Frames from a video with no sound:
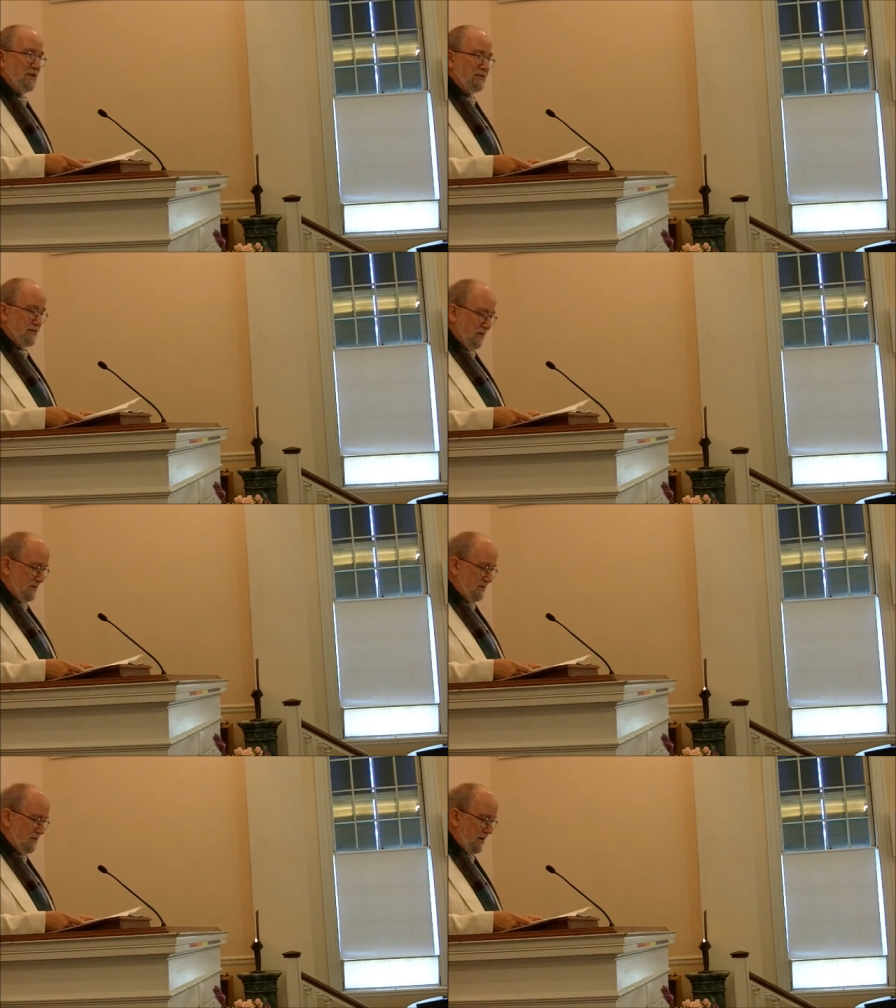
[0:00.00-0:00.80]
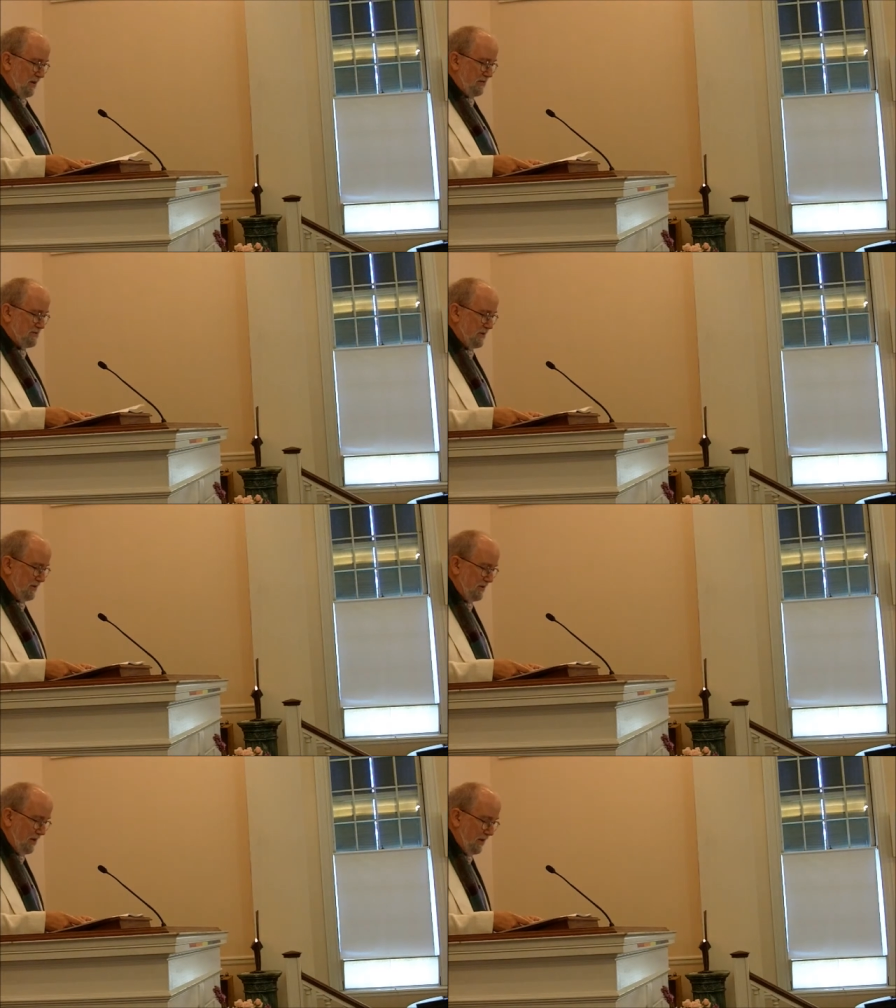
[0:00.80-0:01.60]
years to get the title
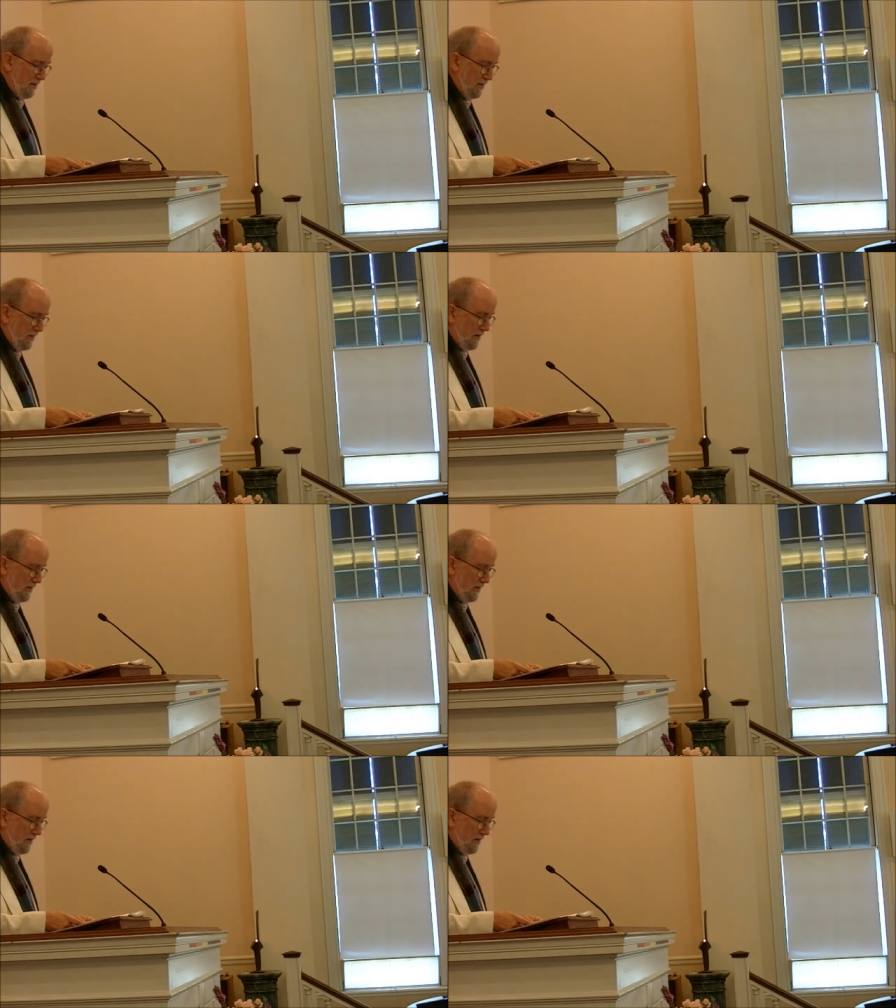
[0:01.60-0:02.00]
straightened out,